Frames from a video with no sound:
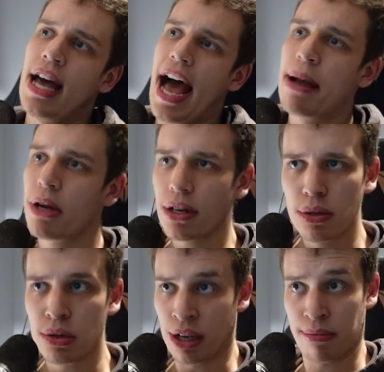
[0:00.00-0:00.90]
I'm going to
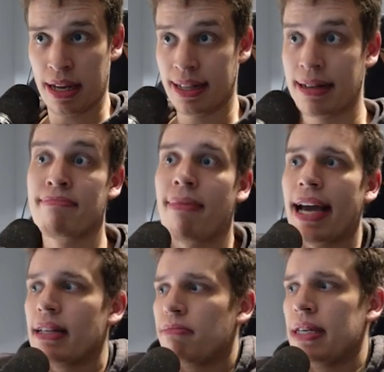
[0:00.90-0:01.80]
do something that
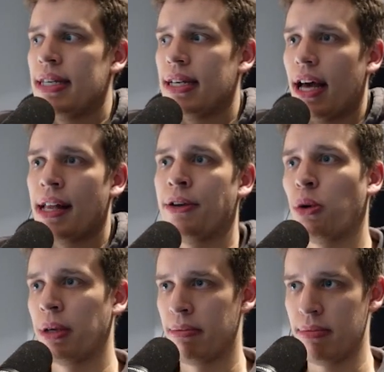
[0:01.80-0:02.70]
might be a little
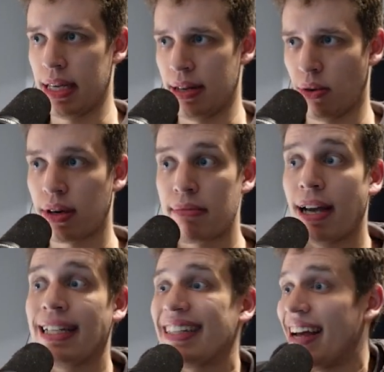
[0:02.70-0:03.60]
bit mean, or that
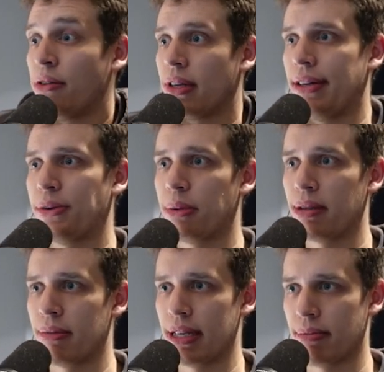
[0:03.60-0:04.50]
might sound a little bit
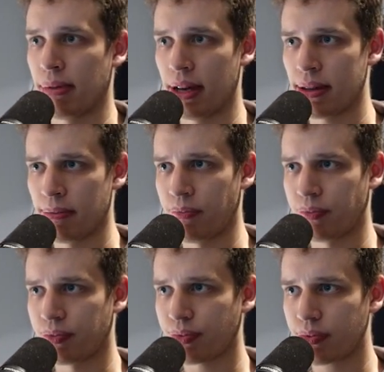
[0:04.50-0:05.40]
mean, but
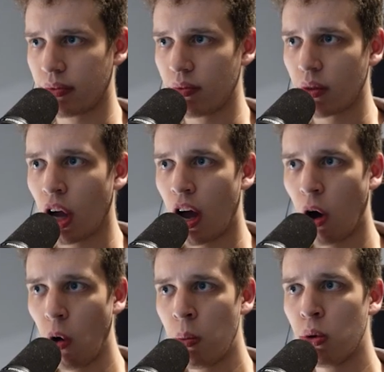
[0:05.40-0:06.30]

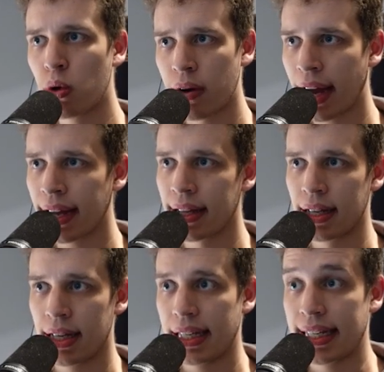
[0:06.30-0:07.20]
Homura
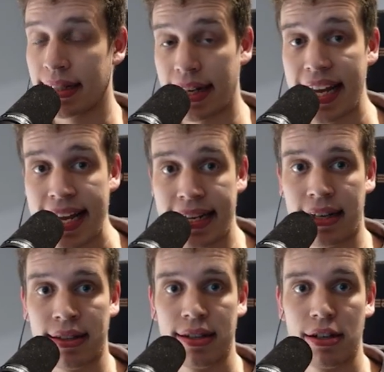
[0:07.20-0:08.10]
is an
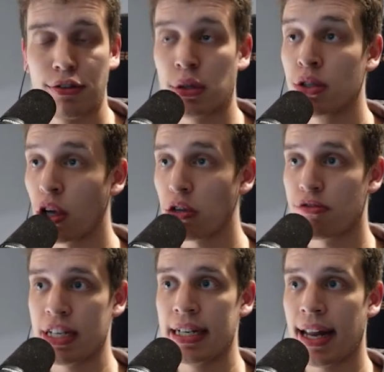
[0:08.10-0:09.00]
idiot for not
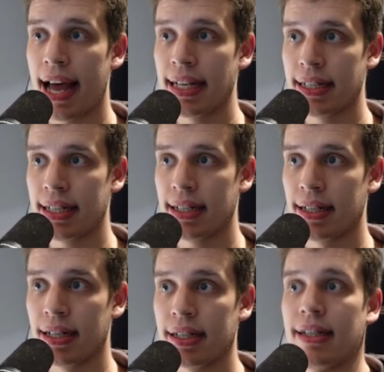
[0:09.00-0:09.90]
realizing
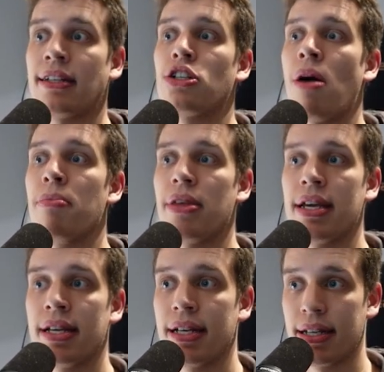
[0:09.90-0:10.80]
that
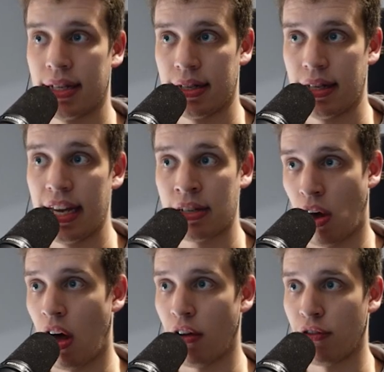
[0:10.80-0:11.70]
something is
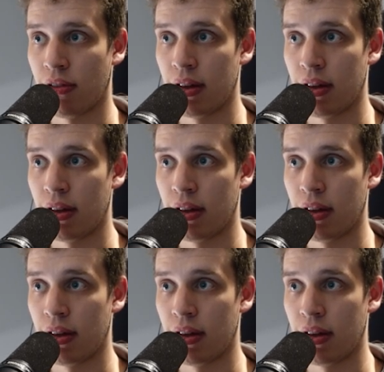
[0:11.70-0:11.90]
off.